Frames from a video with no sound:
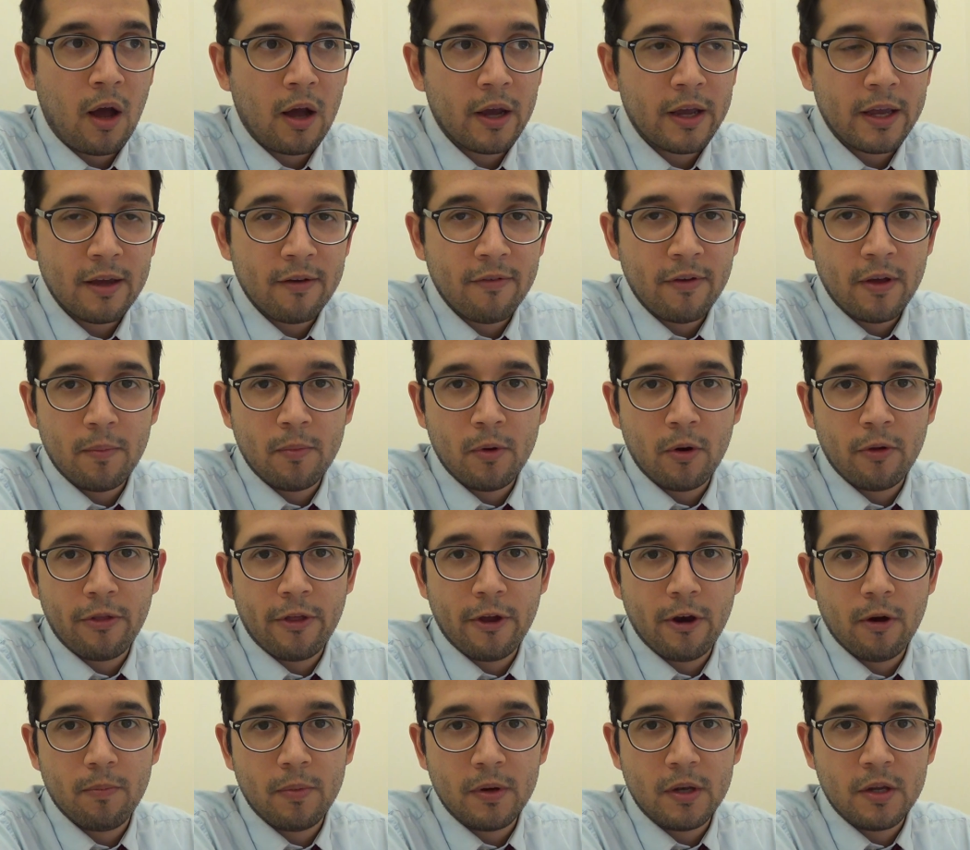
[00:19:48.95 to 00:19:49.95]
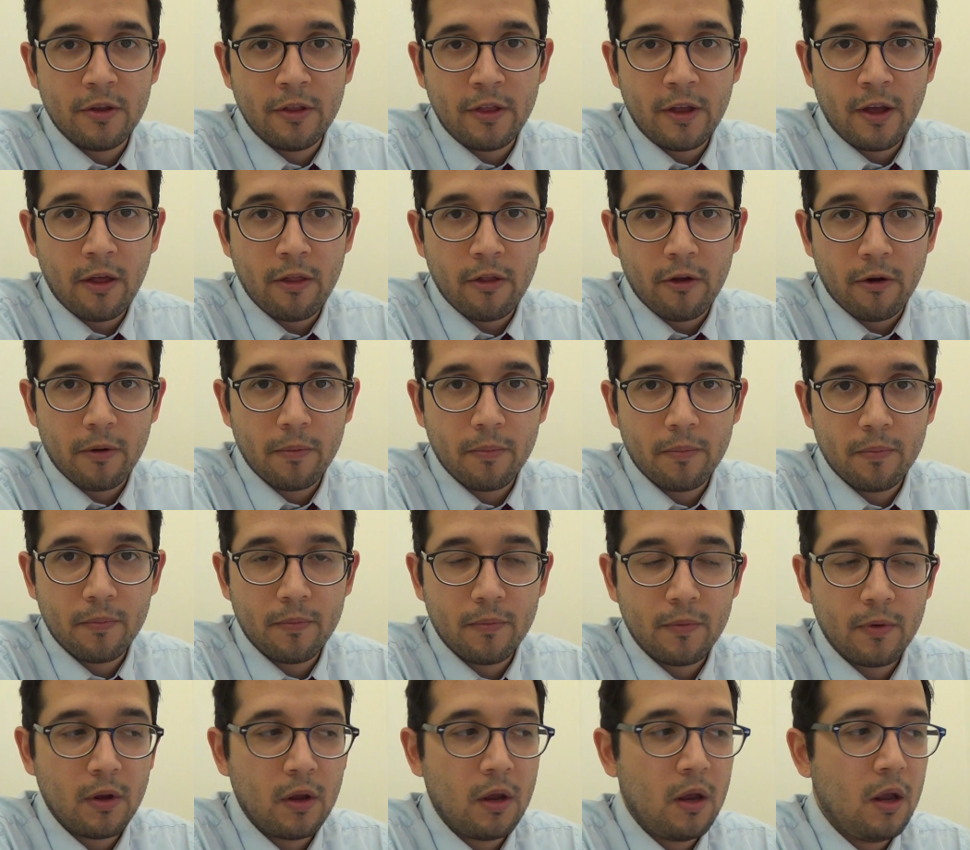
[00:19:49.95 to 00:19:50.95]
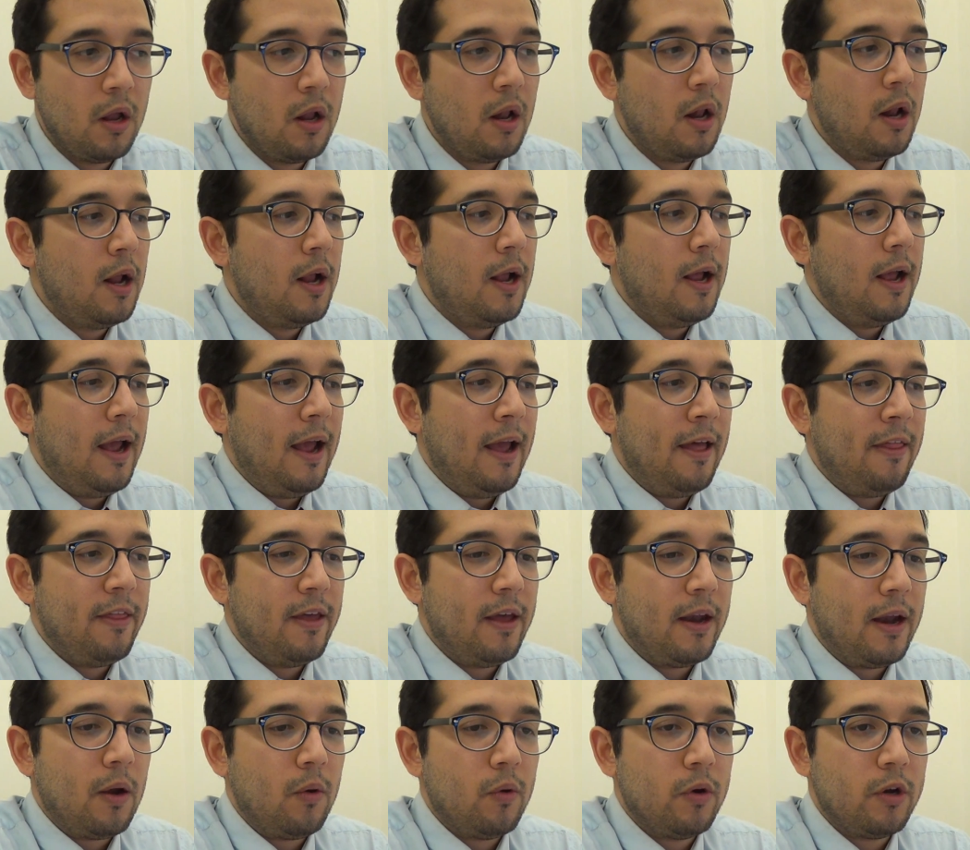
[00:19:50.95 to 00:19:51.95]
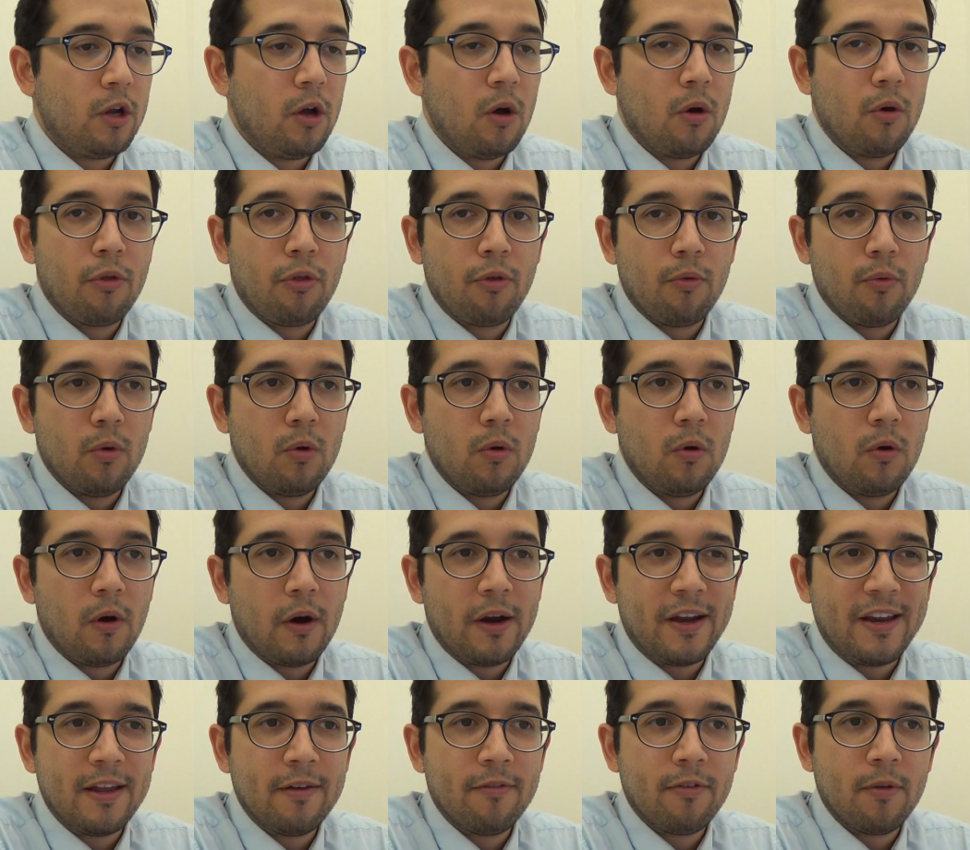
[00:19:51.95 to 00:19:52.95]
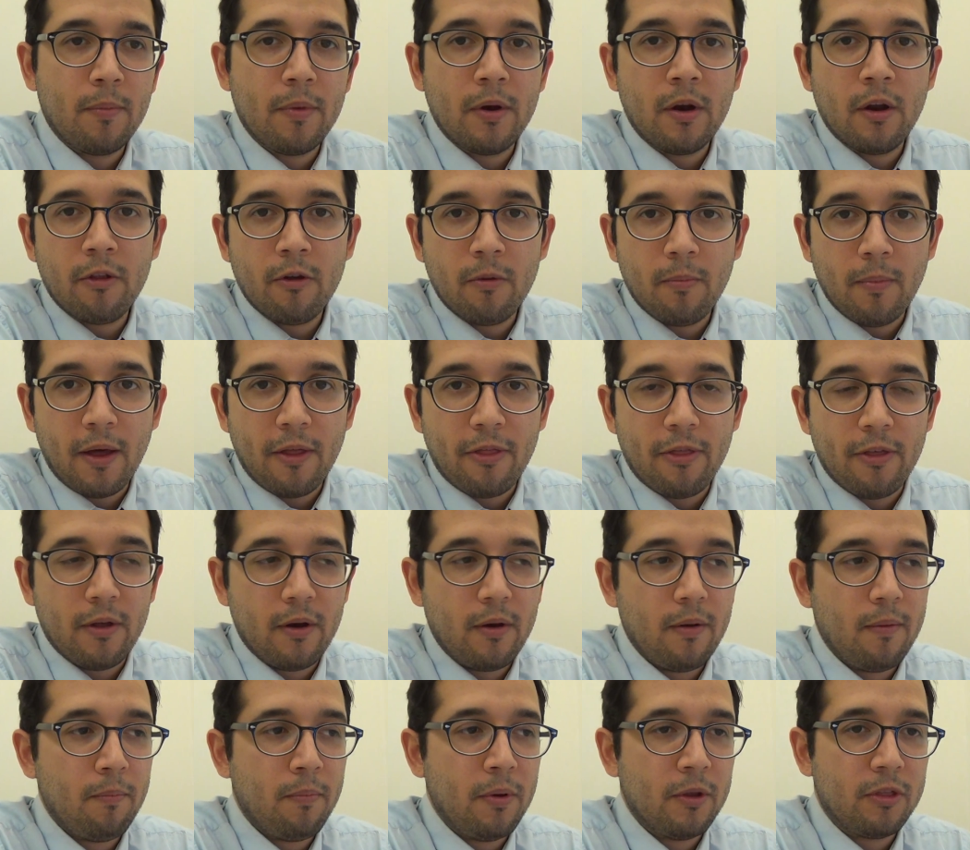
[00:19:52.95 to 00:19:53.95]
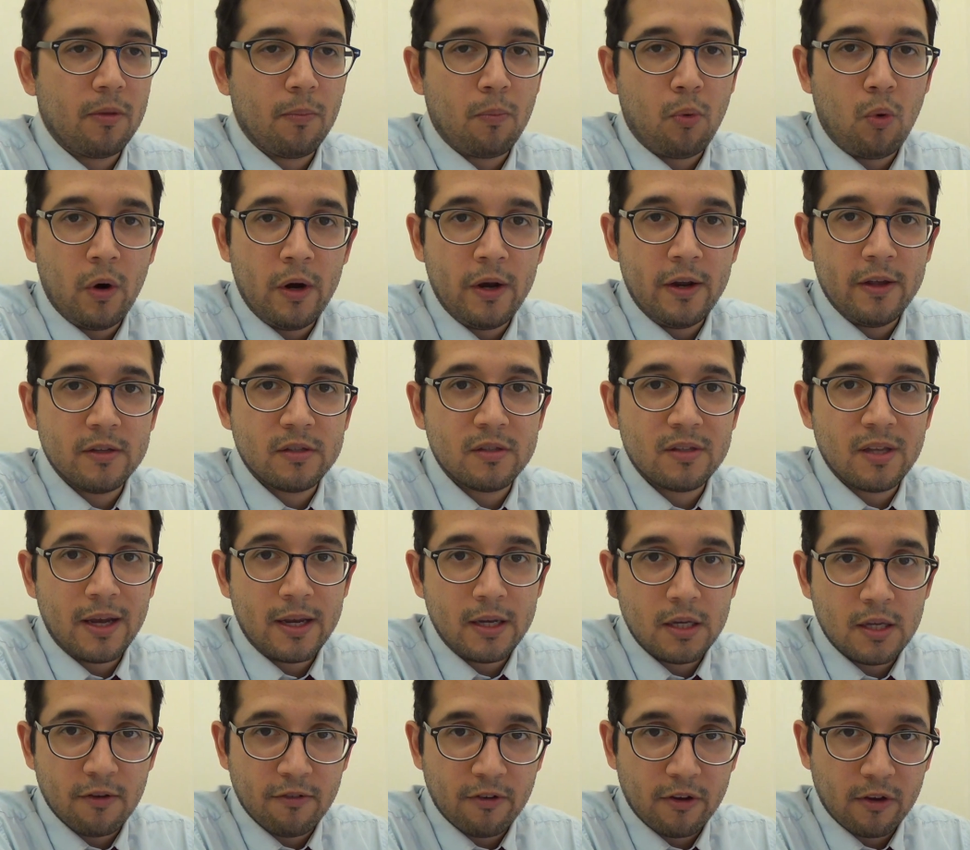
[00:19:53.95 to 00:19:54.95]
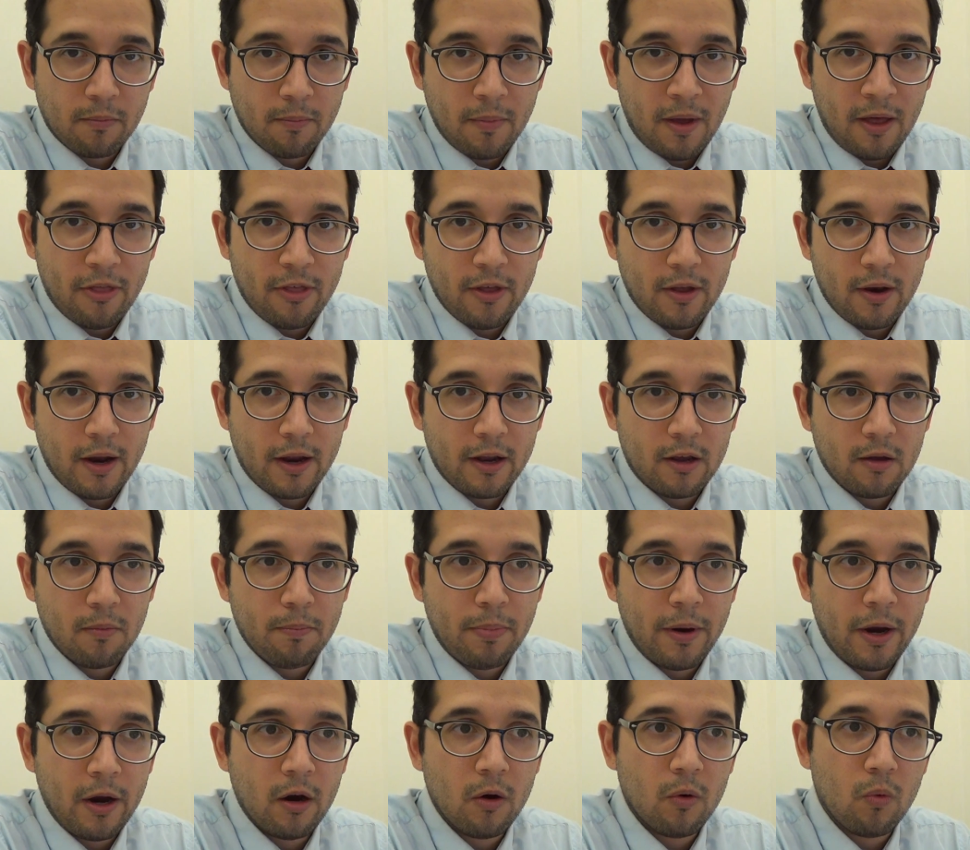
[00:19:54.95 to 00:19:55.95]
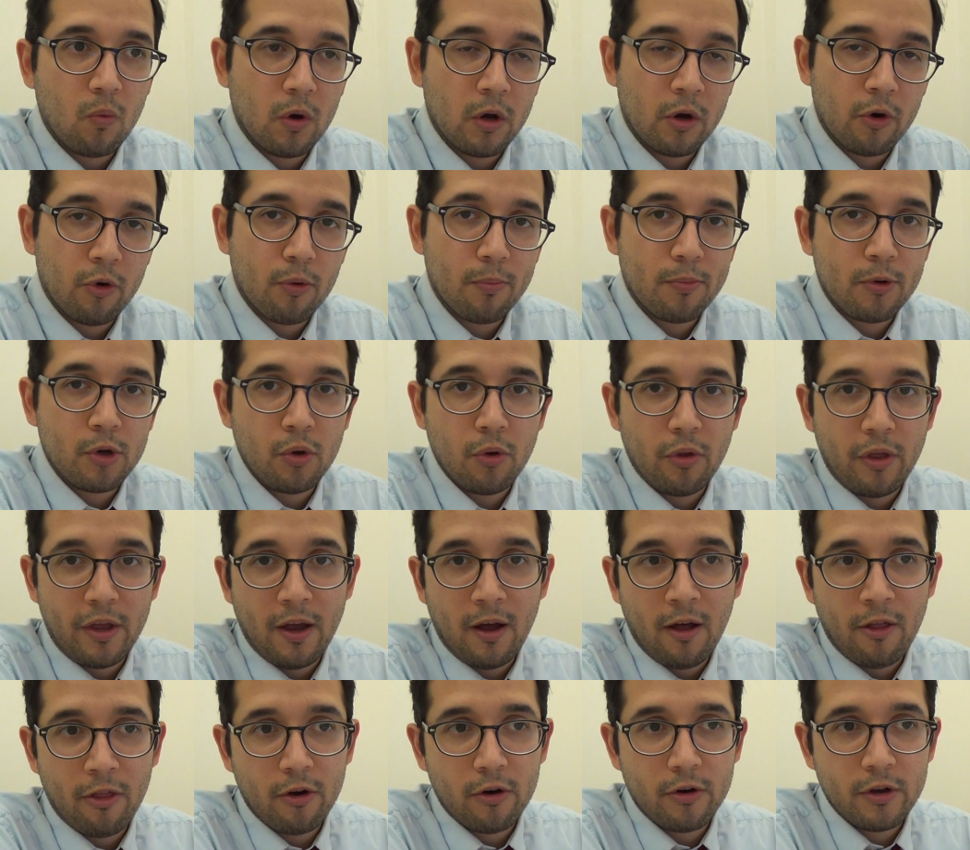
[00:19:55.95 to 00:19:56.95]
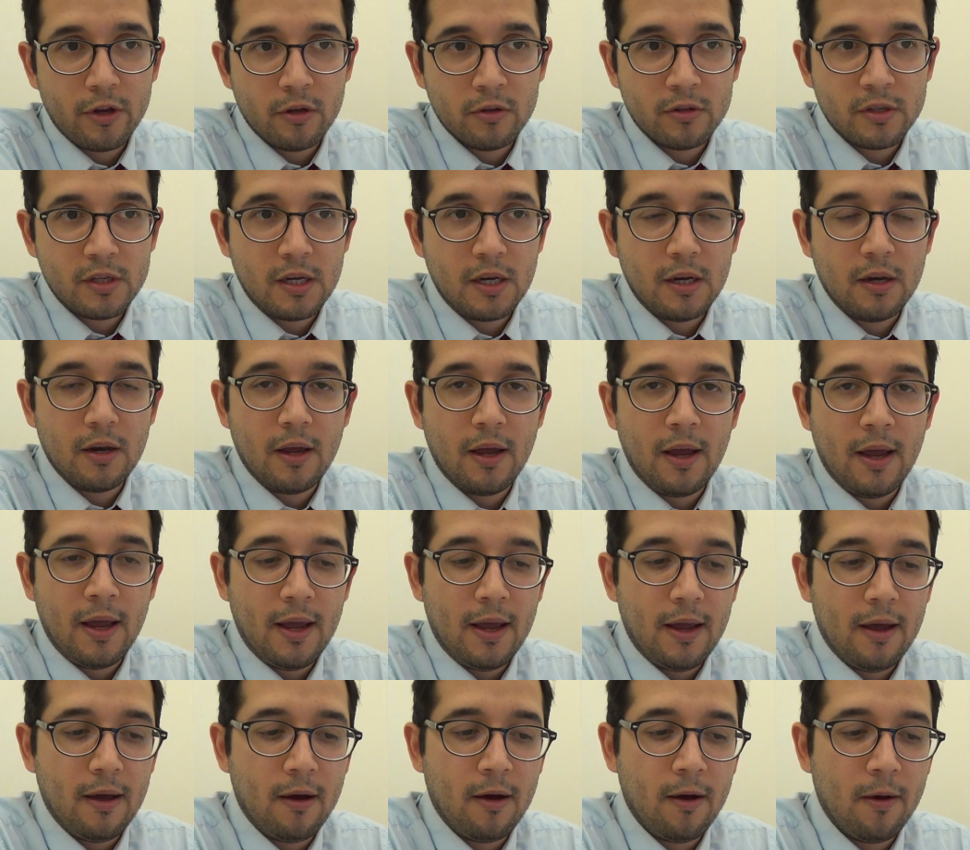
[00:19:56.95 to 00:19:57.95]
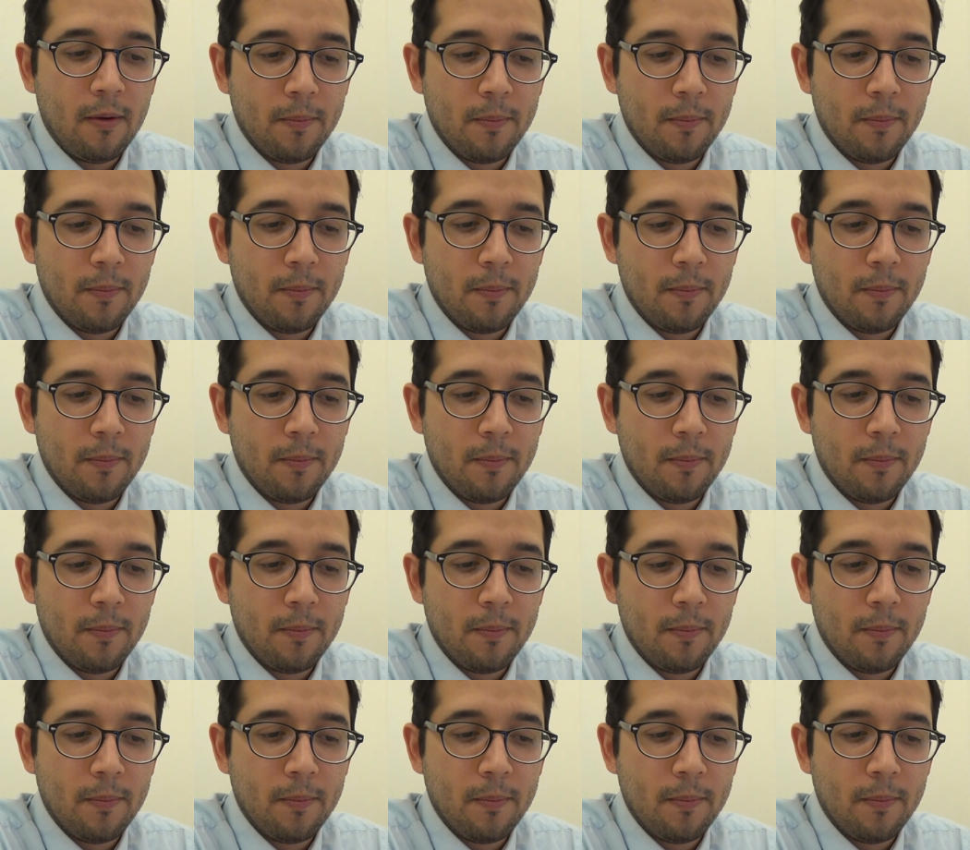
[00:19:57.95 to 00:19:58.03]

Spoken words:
give hypnotherapy to the other. and then I would go through, or I'd give them another method. But the point is, scientific method, I compare one group to the other using a